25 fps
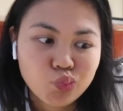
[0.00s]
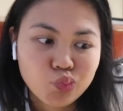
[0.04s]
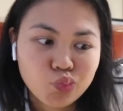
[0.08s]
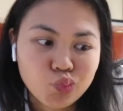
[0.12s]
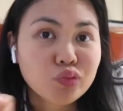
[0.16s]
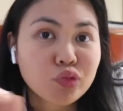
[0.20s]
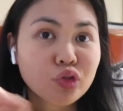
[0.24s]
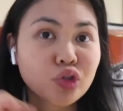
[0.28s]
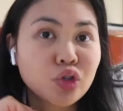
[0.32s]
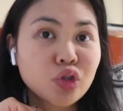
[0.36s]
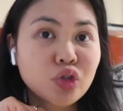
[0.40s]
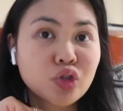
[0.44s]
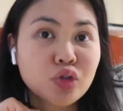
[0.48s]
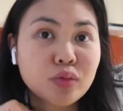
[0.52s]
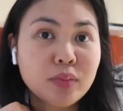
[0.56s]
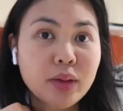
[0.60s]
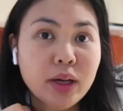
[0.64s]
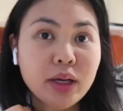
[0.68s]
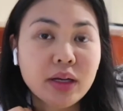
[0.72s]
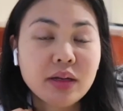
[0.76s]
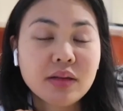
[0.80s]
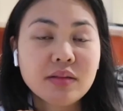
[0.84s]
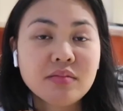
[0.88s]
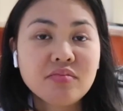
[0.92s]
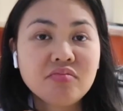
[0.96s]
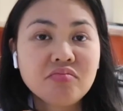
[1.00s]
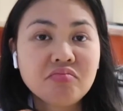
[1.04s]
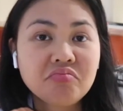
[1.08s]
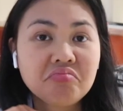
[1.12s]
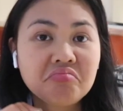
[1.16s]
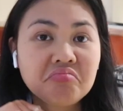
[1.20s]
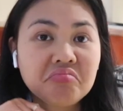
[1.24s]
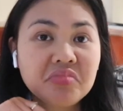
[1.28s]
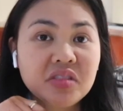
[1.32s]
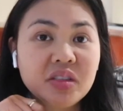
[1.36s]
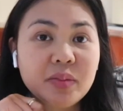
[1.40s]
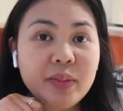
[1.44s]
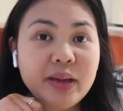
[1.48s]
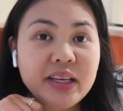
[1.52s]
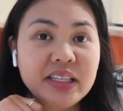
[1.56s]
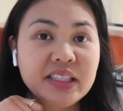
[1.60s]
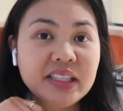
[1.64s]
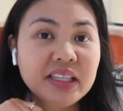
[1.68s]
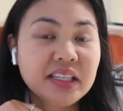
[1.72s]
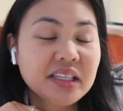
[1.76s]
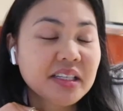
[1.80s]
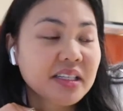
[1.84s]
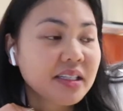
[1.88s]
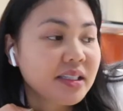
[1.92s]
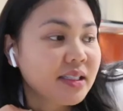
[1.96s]
It's not too bad, it's
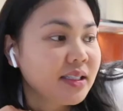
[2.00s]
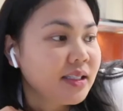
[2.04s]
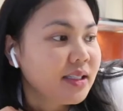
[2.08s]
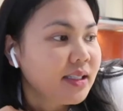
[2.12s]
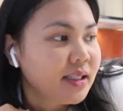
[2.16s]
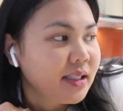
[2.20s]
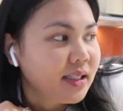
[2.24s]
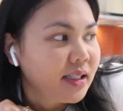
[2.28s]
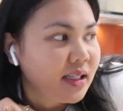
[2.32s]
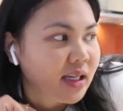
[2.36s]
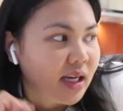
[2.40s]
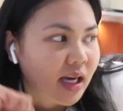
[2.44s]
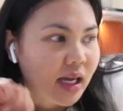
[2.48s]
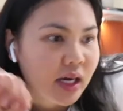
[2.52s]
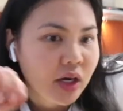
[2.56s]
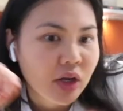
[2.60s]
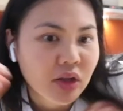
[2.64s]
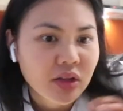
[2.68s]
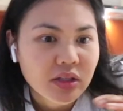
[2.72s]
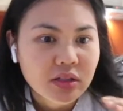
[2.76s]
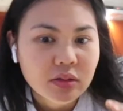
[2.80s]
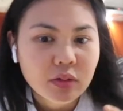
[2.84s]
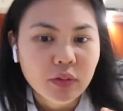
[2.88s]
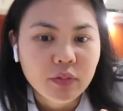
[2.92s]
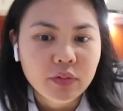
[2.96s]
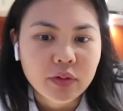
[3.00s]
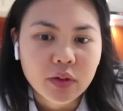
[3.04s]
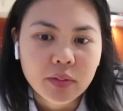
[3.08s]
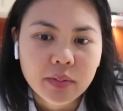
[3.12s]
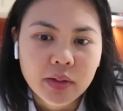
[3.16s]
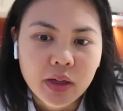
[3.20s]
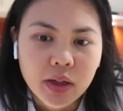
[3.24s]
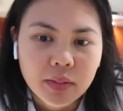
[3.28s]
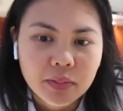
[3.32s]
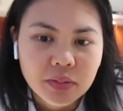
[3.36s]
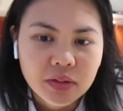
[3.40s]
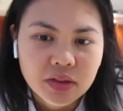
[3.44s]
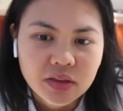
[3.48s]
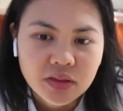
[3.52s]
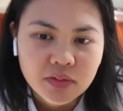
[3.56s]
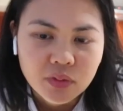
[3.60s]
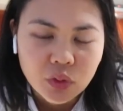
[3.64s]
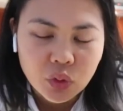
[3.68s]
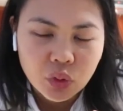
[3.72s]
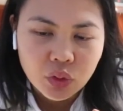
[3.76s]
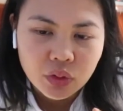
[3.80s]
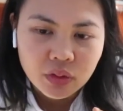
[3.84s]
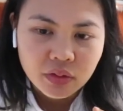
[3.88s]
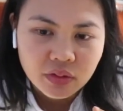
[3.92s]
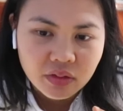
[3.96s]
basic. I know this will fill me up because of
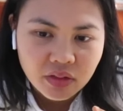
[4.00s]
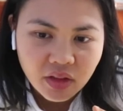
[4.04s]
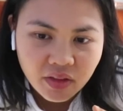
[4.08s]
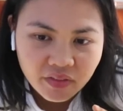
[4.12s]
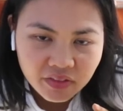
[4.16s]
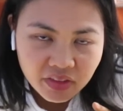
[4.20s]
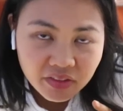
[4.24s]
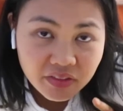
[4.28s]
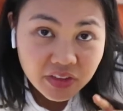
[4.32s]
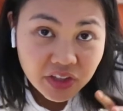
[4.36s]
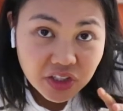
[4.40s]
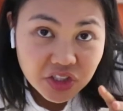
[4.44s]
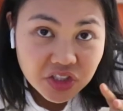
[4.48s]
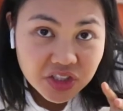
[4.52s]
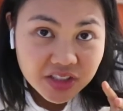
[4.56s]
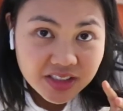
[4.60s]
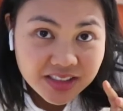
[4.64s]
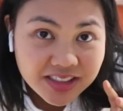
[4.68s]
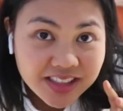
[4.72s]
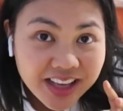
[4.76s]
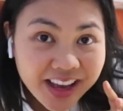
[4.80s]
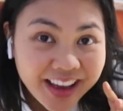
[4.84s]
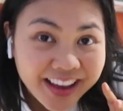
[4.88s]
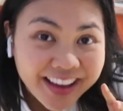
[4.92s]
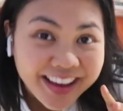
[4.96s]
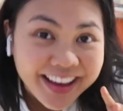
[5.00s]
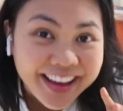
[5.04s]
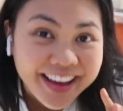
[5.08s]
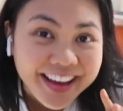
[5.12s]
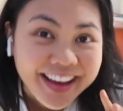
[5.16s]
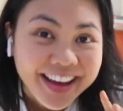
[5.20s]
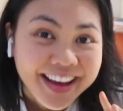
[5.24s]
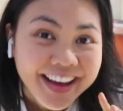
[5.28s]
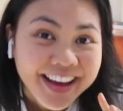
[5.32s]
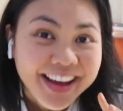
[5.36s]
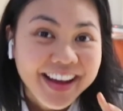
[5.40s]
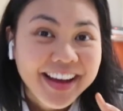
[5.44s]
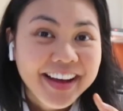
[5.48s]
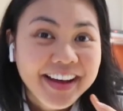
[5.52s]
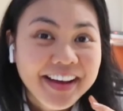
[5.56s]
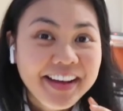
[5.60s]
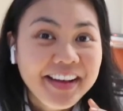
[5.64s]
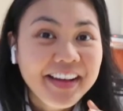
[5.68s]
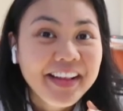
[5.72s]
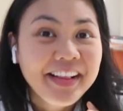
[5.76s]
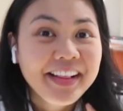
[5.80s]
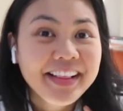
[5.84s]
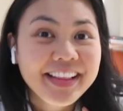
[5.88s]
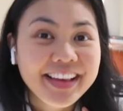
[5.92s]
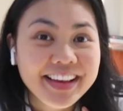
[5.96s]
all of the veggies.
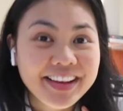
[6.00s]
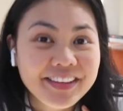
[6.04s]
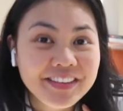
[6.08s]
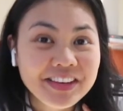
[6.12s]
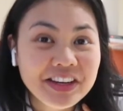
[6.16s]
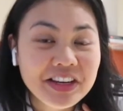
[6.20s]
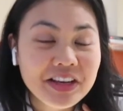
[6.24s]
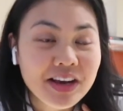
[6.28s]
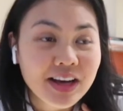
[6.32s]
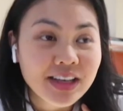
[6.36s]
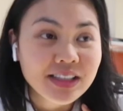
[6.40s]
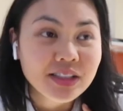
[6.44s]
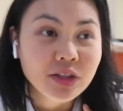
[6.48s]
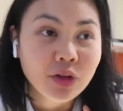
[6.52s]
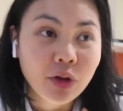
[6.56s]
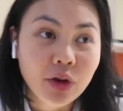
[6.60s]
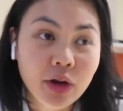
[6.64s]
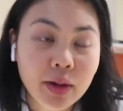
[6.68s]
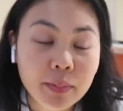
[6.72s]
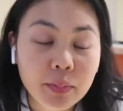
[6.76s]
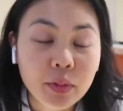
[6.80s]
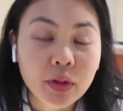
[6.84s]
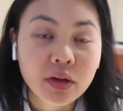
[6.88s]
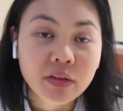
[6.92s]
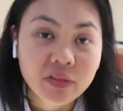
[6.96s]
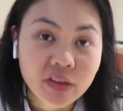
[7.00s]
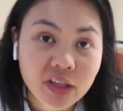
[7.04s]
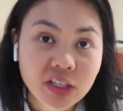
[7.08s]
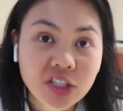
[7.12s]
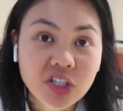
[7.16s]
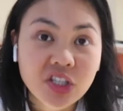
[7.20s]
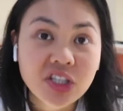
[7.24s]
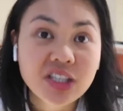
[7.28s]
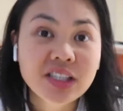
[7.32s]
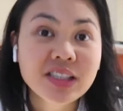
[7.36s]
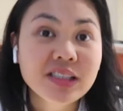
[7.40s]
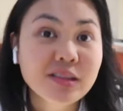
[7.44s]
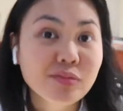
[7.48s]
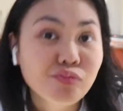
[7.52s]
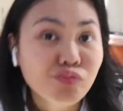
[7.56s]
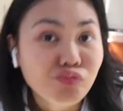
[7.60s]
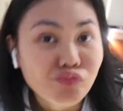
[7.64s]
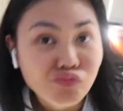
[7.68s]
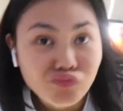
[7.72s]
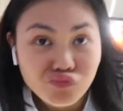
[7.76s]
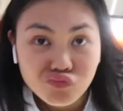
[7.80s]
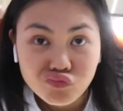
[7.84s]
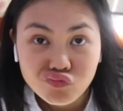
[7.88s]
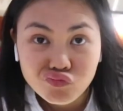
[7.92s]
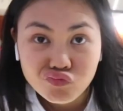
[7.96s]
Like when you guys load up on veggies,
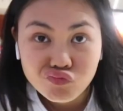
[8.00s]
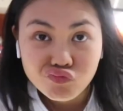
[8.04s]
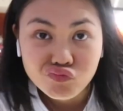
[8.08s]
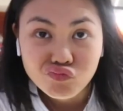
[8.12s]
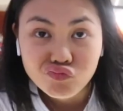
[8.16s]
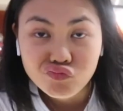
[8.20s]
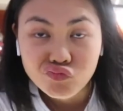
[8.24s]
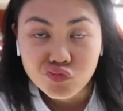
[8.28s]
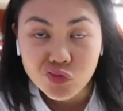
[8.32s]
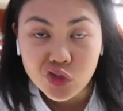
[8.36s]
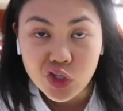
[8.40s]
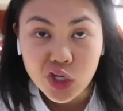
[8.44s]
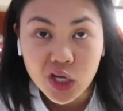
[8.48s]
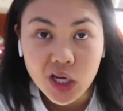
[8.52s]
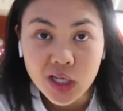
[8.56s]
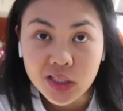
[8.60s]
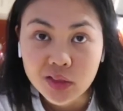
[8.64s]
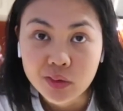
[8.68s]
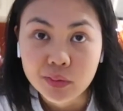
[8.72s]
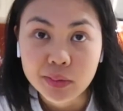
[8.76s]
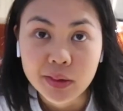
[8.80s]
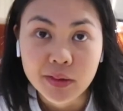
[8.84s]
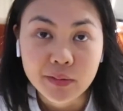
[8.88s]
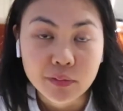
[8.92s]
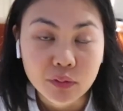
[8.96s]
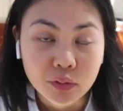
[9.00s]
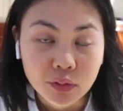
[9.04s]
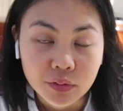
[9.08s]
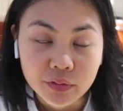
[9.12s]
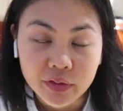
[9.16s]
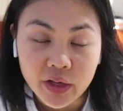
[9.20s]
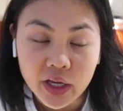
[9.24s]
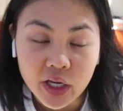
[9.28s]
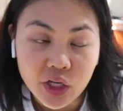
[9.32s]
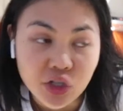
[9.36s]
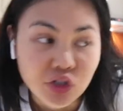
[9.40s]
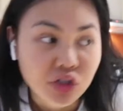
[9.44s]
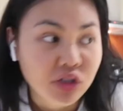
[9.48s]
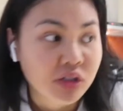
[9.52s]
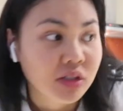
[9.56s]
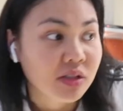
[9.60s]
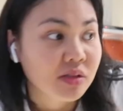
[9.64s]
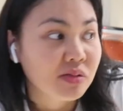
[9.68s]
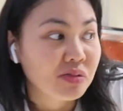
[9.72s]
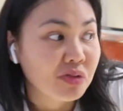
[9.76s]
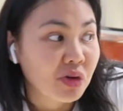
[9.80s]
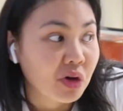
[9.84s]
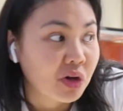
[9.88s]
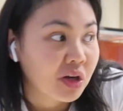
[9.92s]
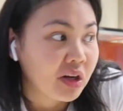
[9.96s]
you guys will be full for ages,
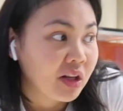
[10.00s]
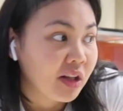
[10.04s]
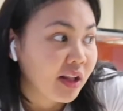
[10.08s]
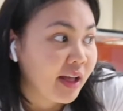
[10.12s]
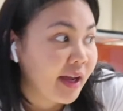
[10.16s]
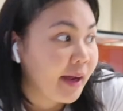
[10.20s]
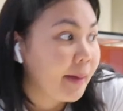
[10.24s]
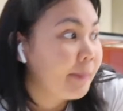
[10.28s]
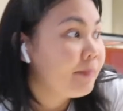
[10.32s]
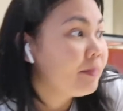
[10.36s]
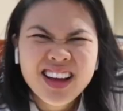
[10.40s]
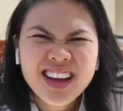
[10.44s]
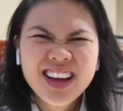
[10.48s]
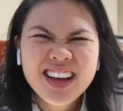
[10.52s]
I'm not gonna lie.